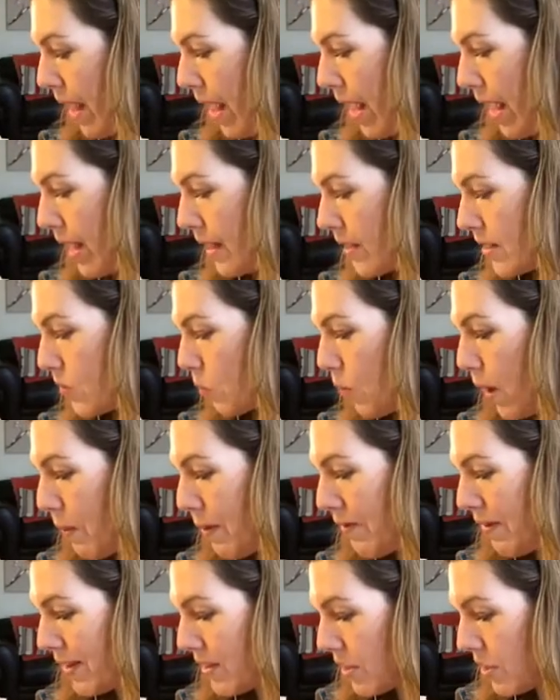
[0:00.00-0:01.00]
And where
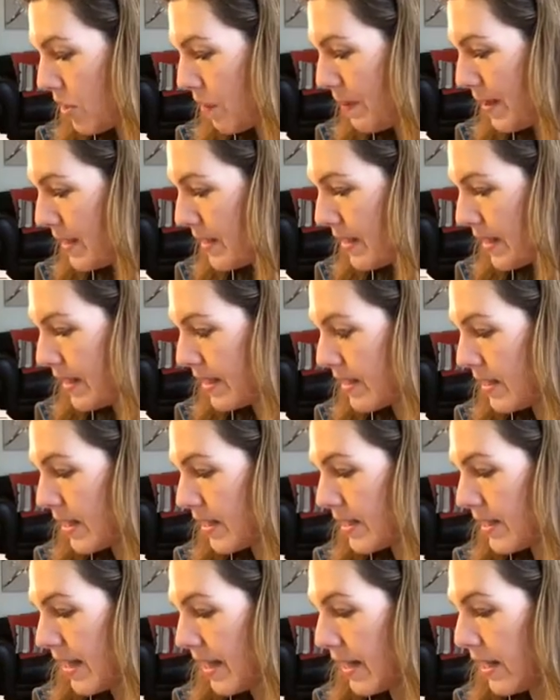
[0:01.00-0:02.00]
we've ended up is
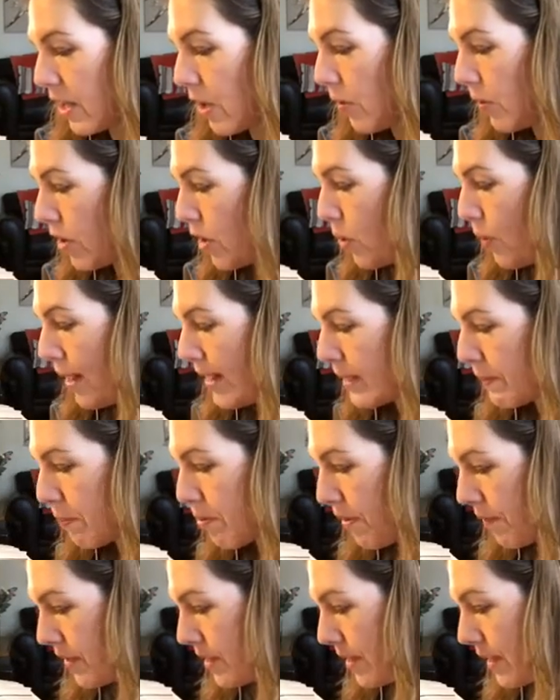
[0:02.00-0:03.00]
this EU-US
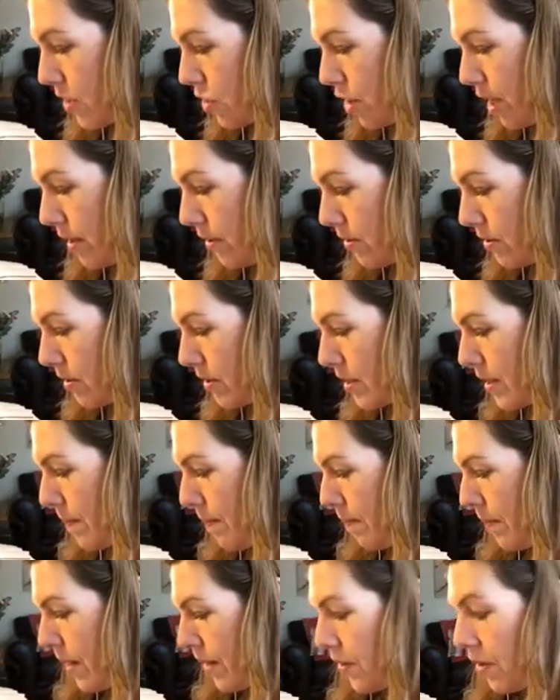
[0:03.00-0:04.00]
Privacy Shield
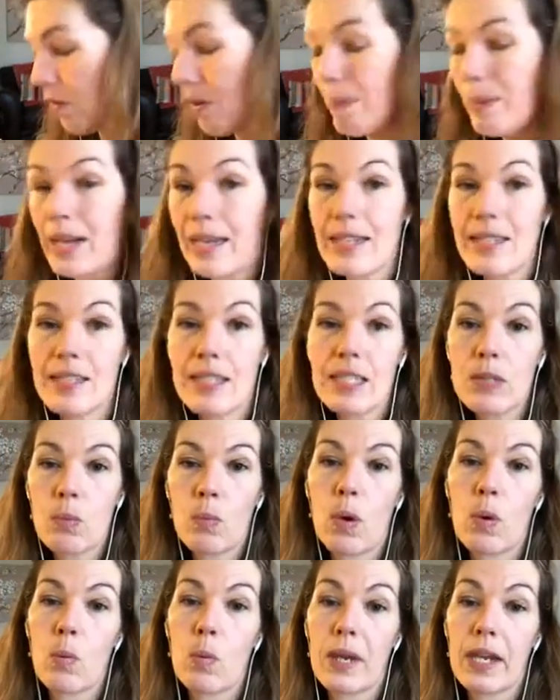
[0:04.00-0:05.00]
that replaces
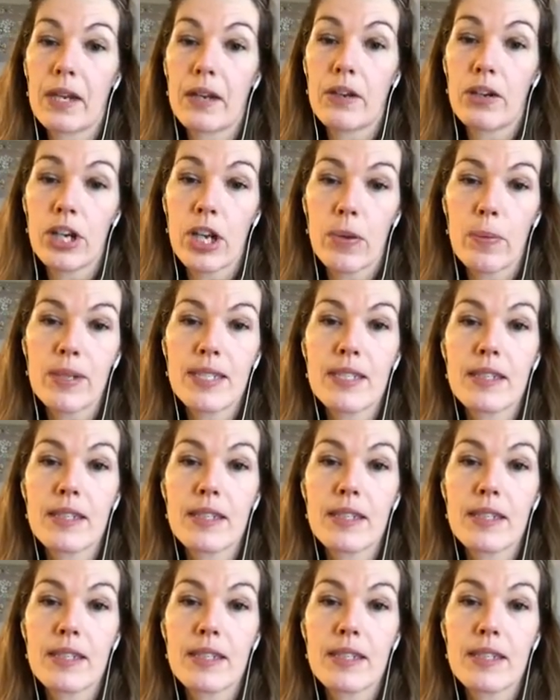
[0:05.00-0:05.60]
what we knew as